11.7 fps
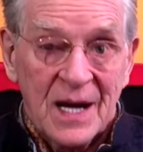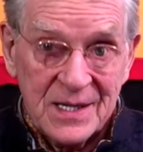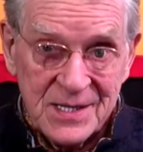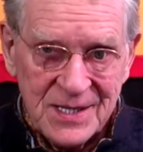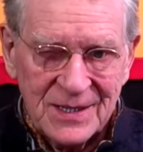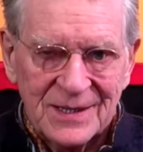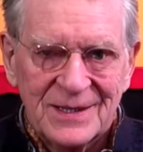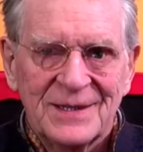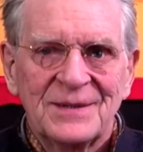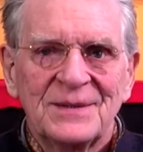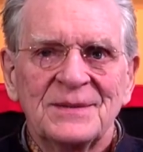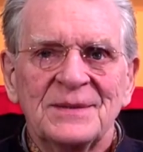
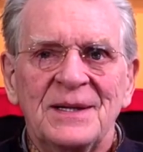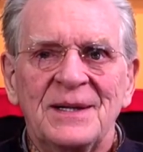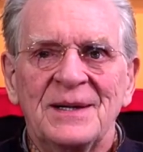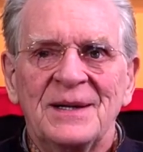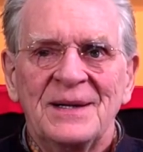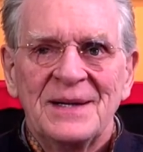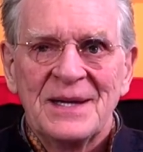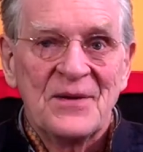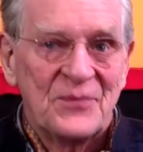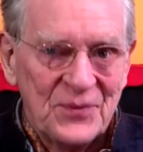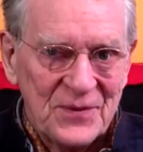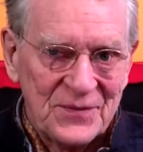ideally,
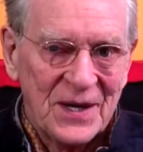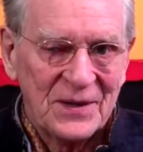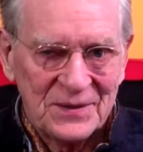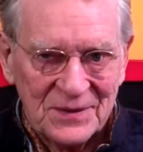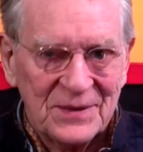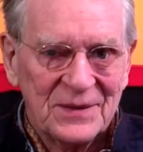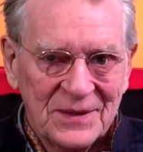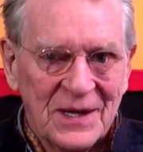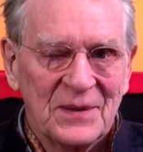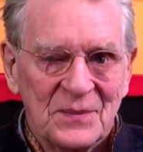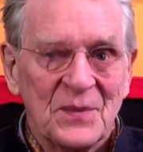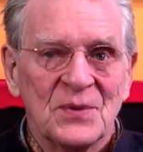if we've done
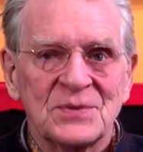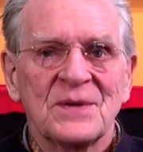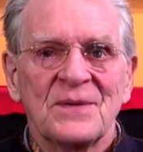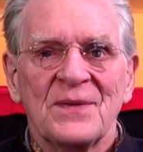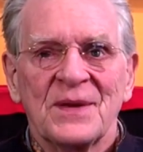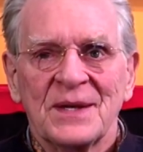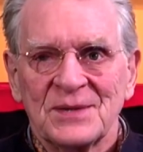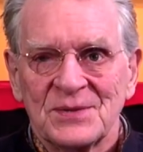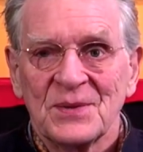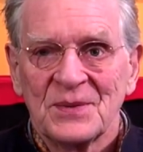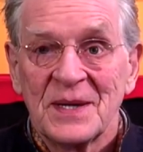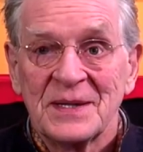gotten most of the things
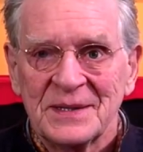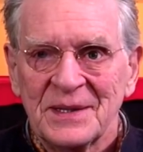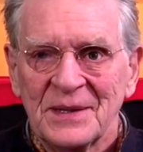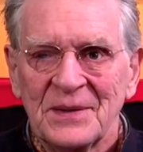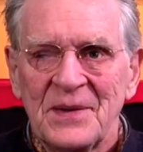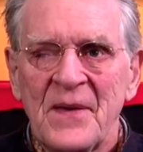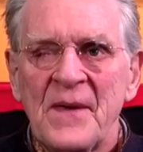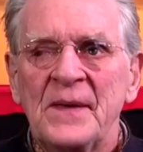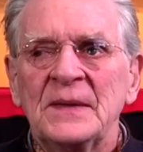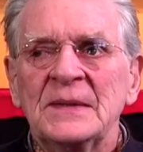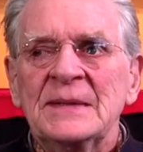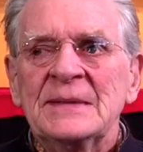already done.
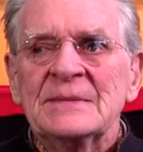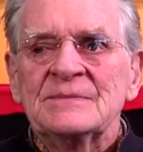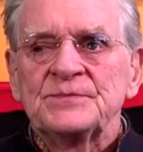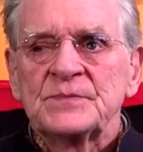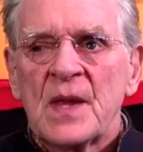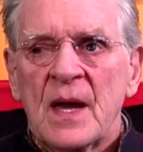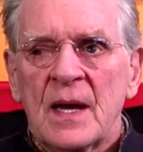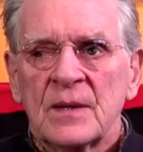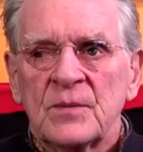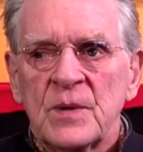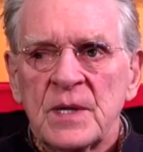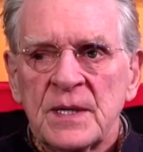
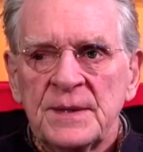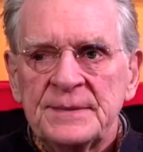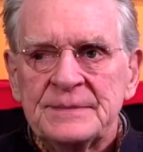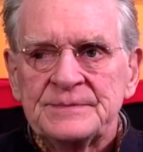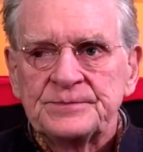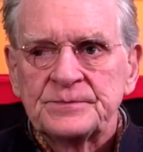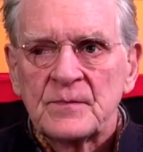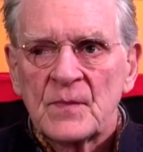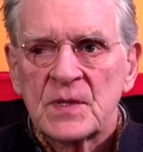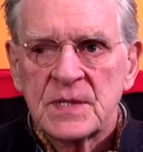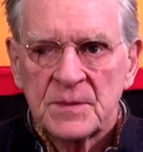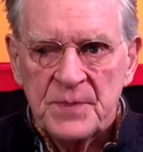And we
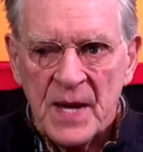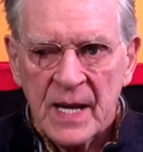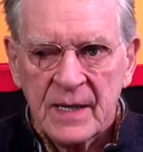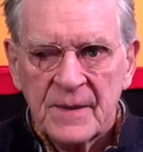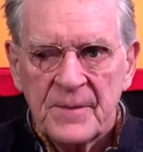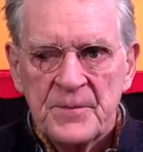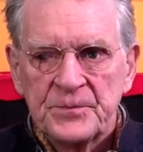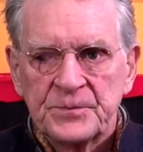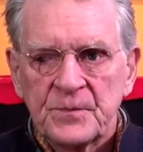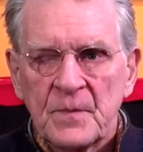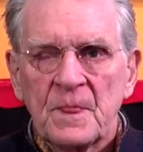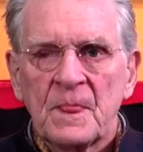sit back
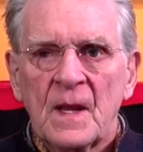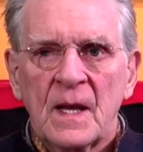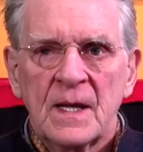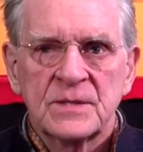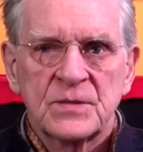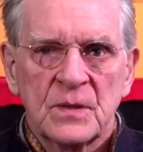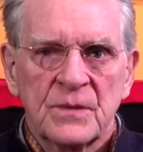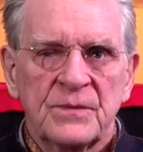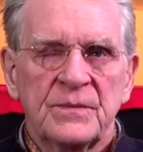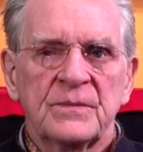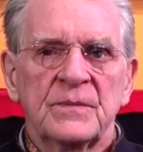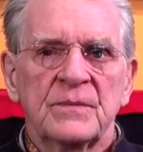and sort
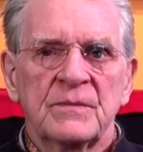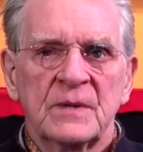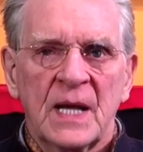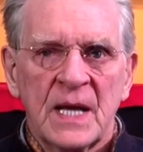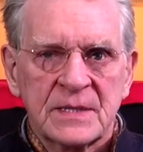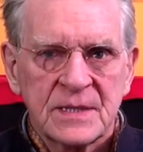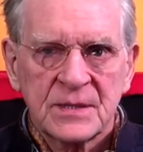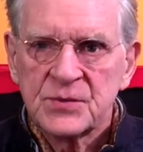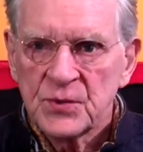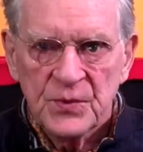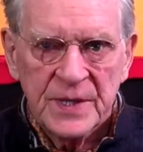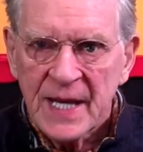of relax
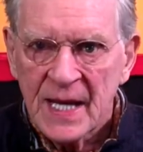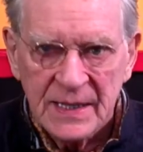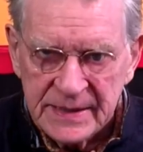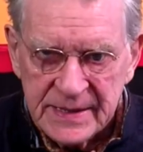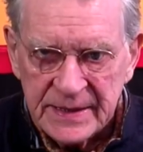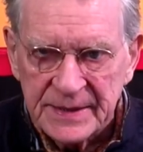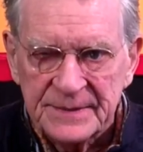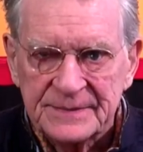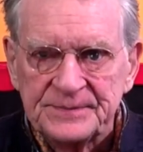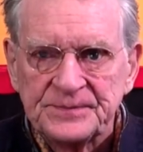into reality.